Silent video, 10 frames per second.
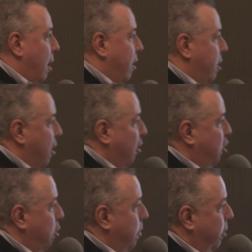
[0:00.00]
The other
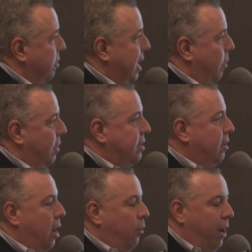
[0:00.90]
two minerals that we,
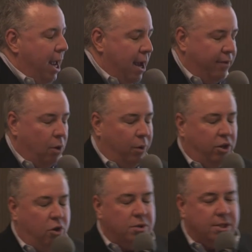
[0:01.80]
that we have that we
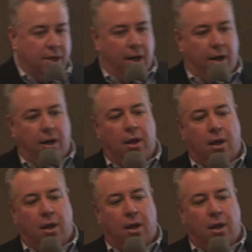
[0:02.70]
do see